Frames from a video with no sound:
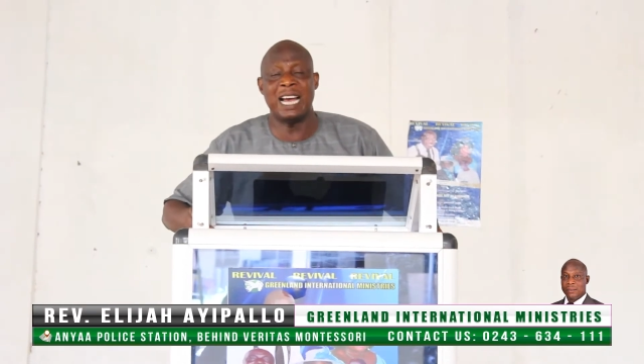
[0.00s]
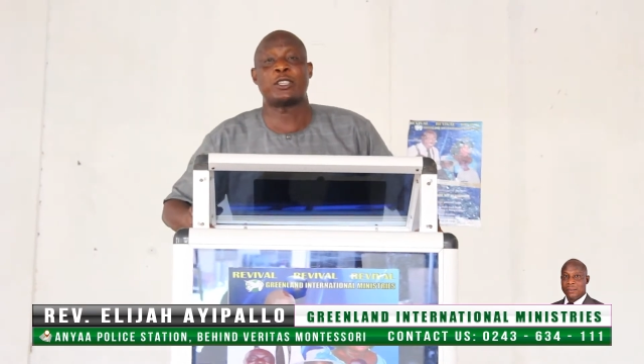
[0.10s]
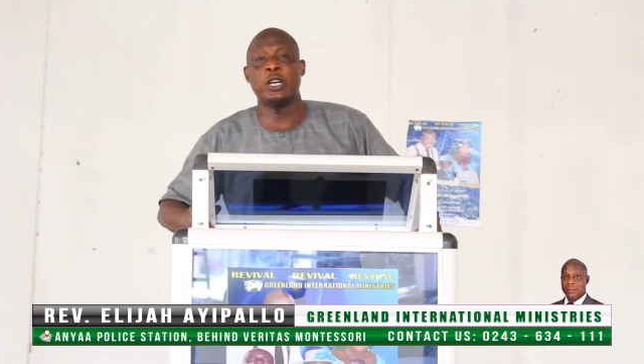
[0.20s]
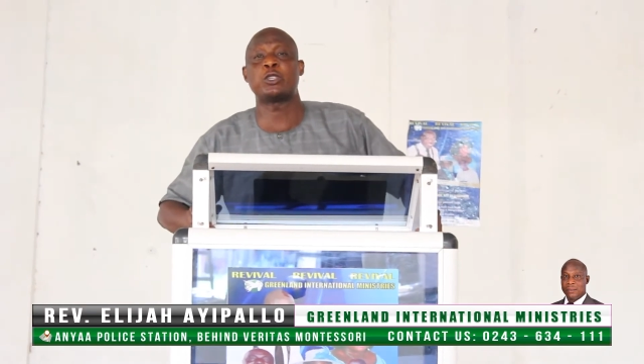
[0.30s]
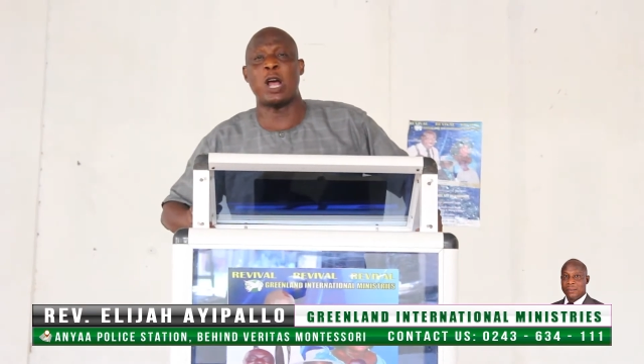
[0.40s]
they
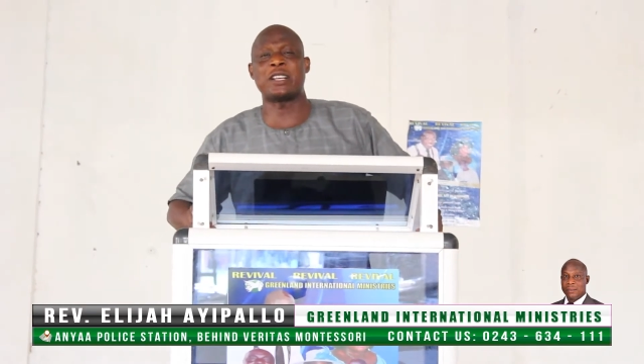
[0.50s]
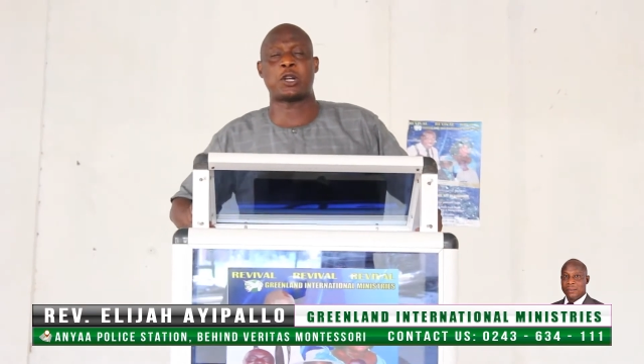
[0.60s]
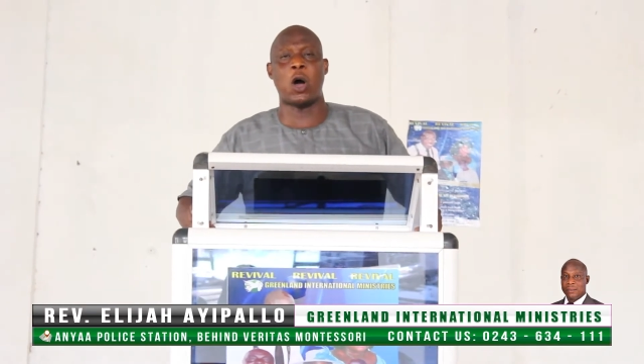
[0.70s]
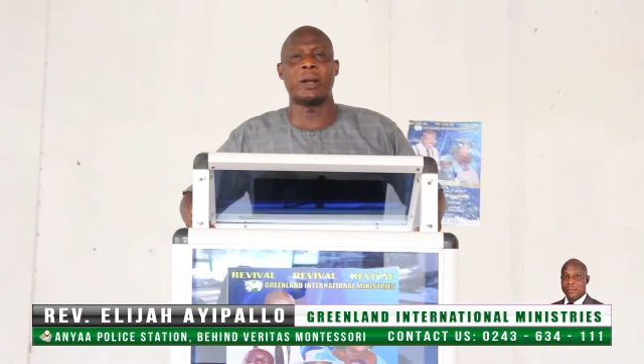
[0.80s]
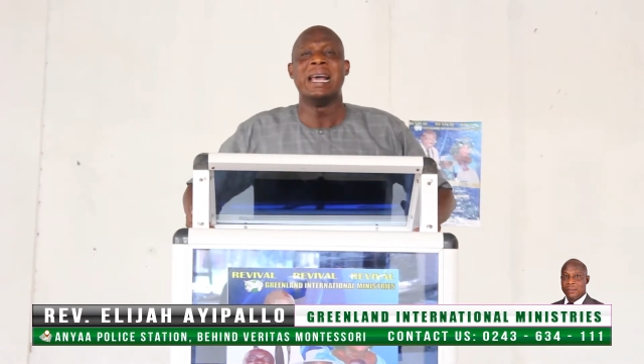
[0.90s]
still trust
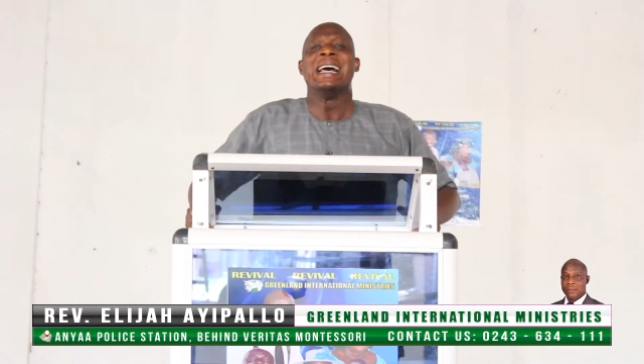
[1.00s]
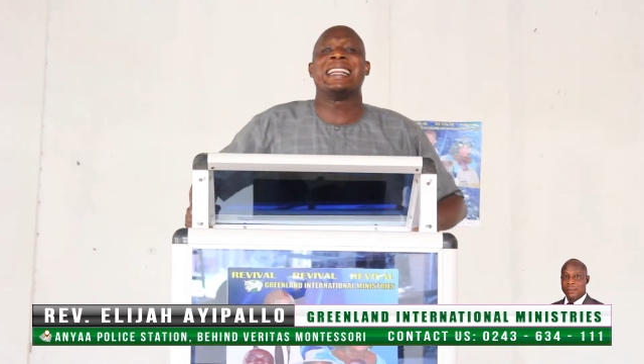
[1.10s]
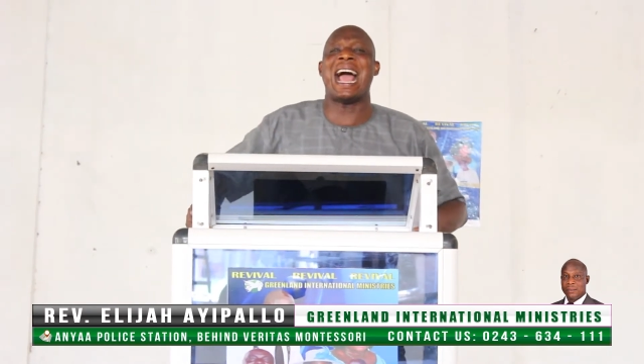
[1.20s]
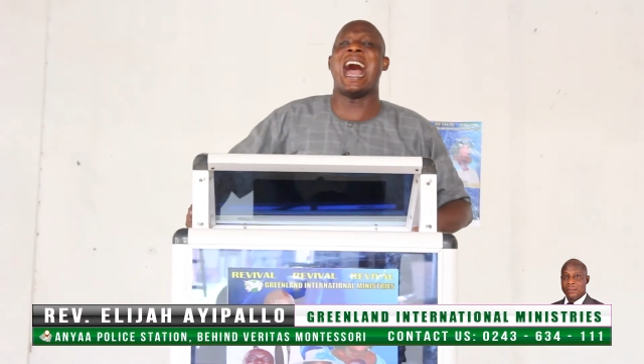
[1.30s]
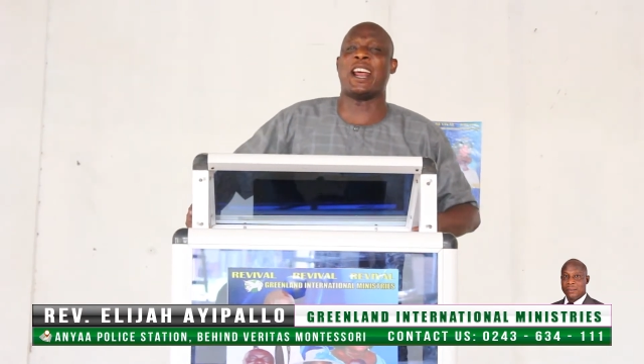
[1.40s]
God.
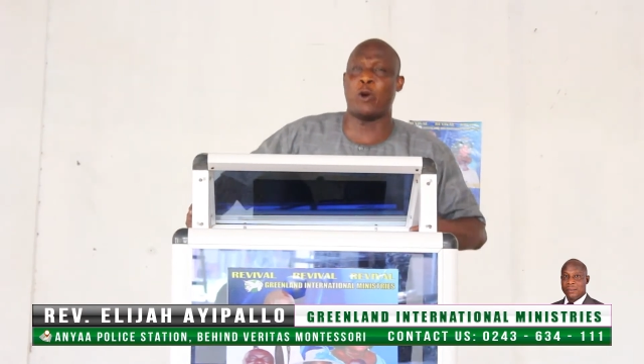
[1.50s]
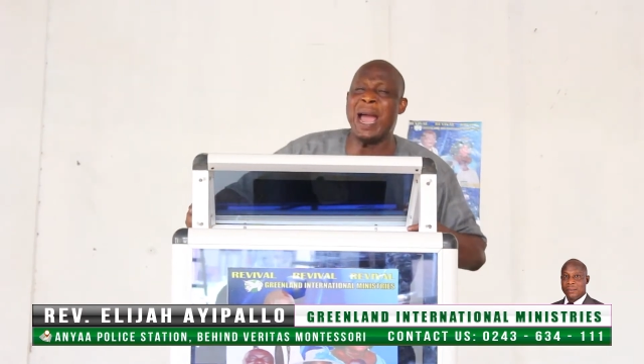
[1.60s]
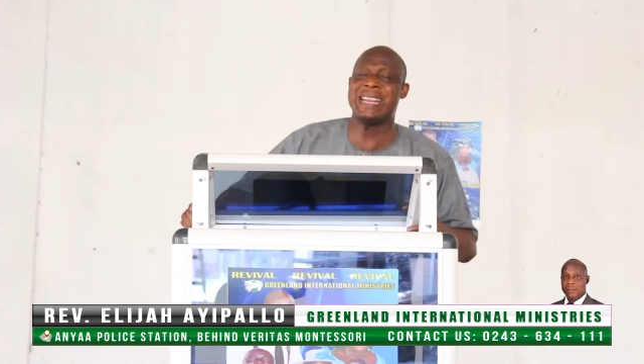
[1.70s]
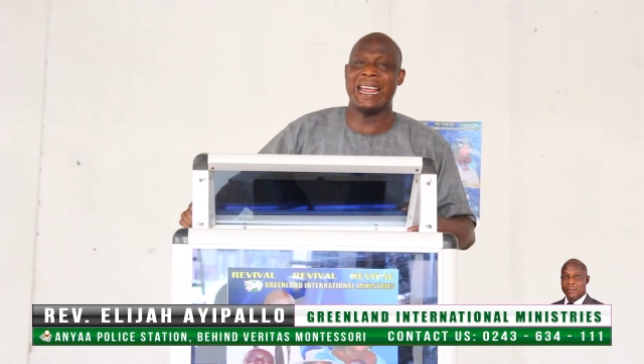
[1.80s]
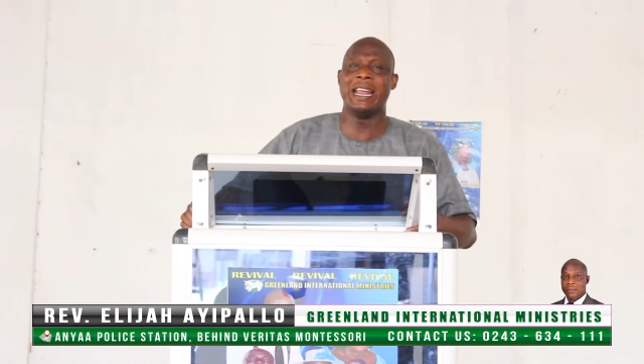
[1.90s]
They are
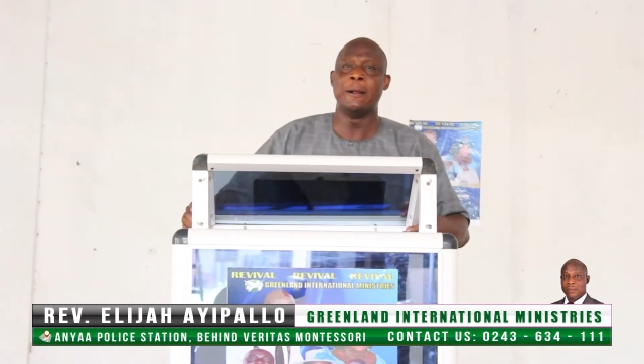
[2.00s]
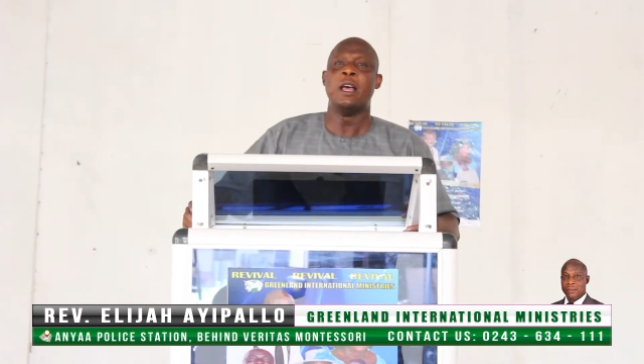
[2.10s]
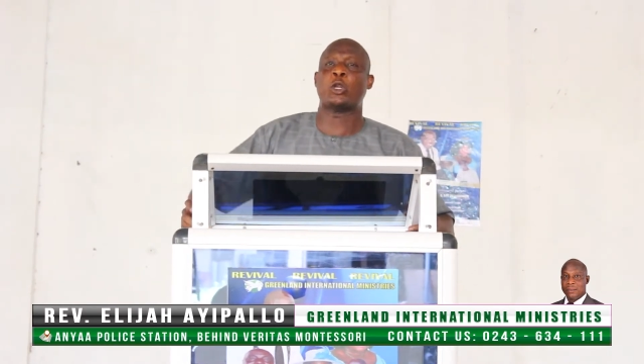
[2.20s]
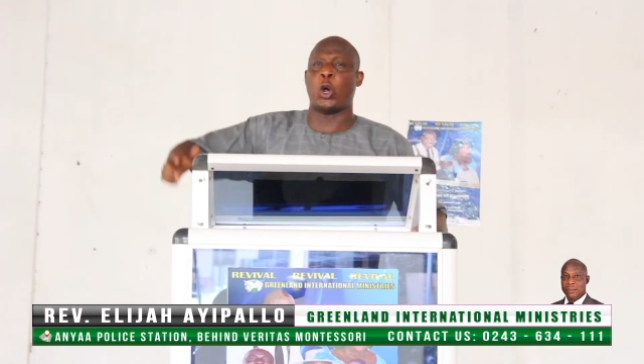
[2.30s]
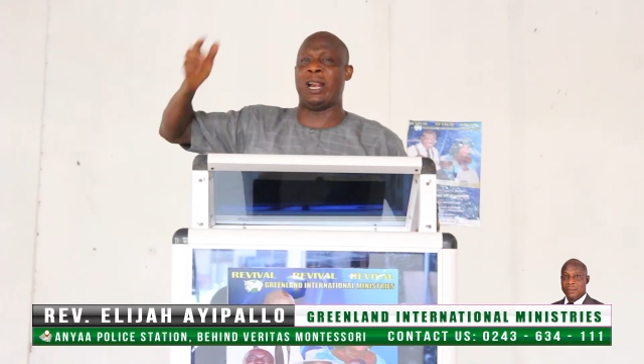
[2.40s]
ready
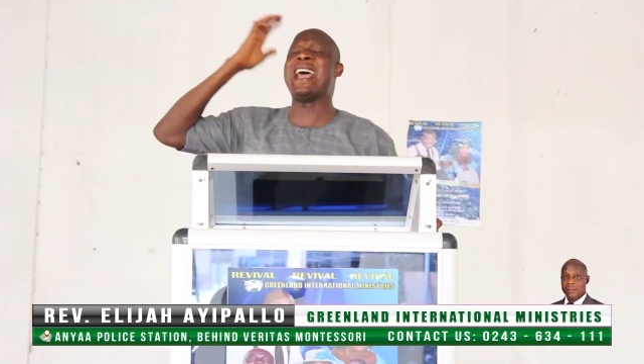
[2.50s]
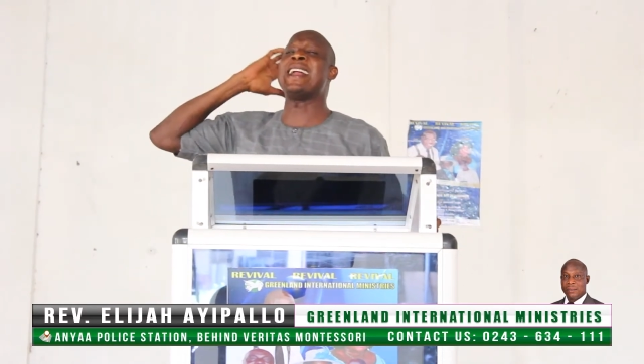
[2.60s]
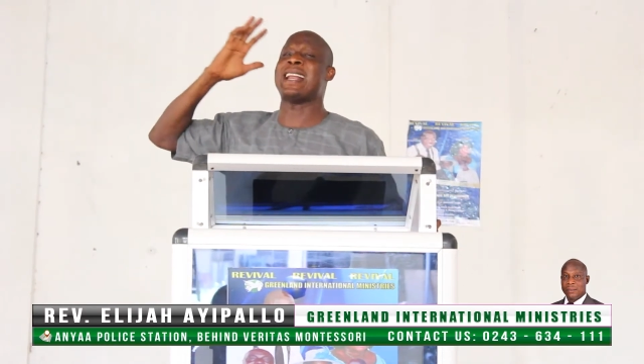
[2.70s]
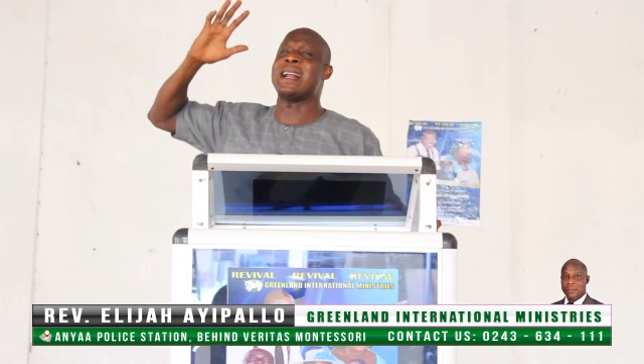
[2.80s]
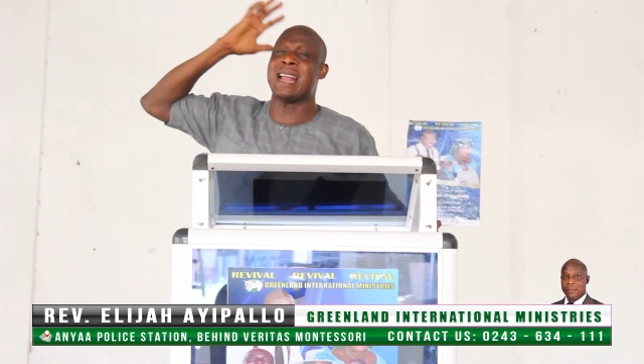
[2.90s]
to lay
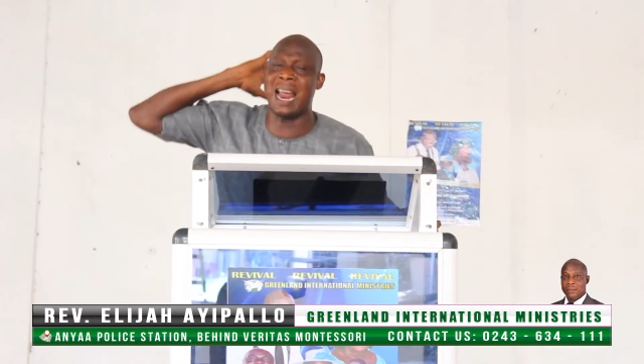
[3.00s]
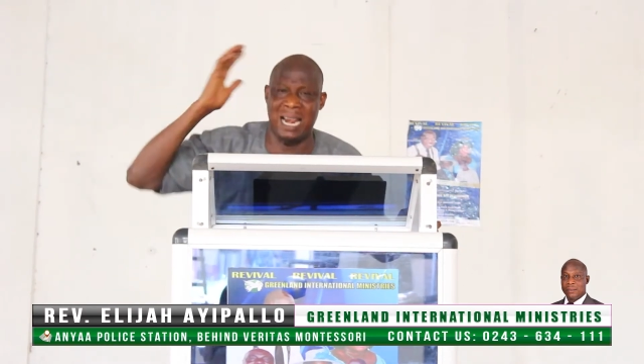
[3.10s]
down their